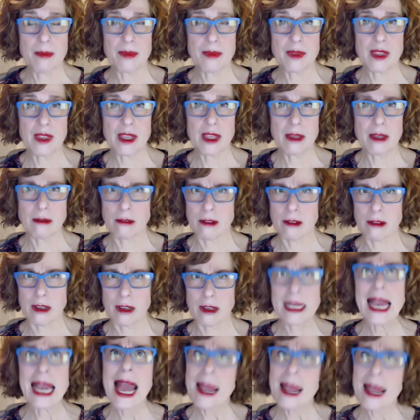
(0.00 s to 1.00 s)
It
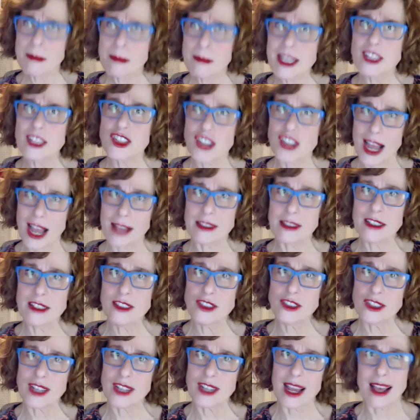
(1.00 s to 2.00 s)
can be a
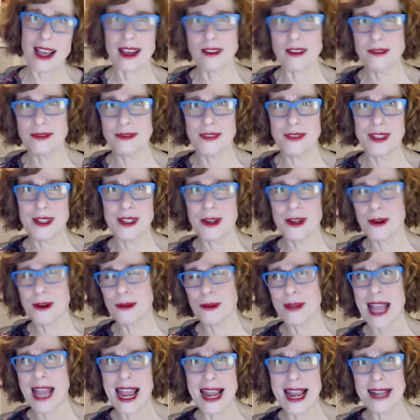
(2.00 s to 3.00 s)
challenge to have,
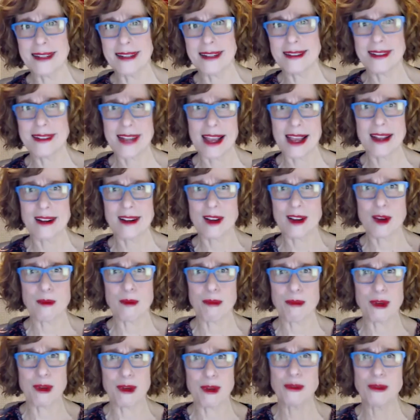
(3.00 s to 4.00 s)
8, 10
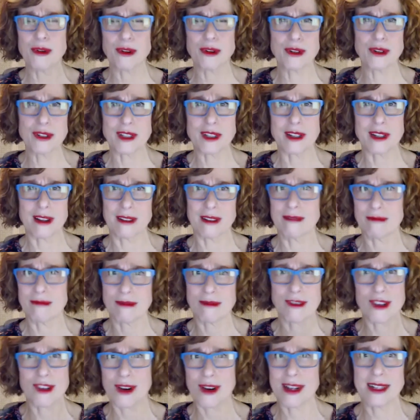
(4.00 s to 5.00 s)
computers and
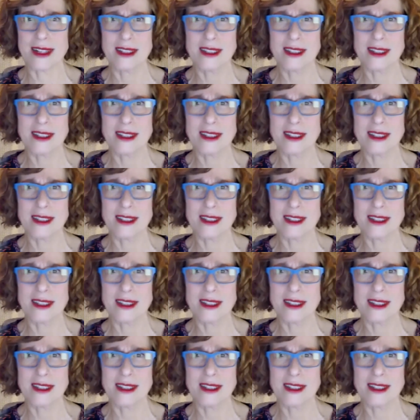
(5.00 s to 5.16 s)
trying to